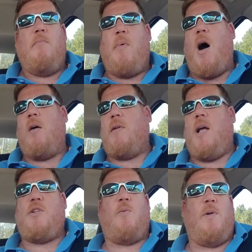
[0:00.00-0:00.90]
bought
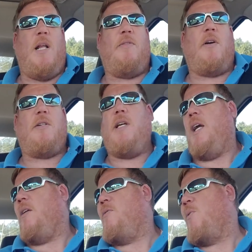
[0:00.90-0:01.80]
a
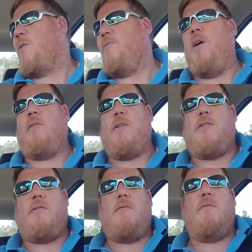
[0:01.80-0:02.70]
2013 Ford Focus.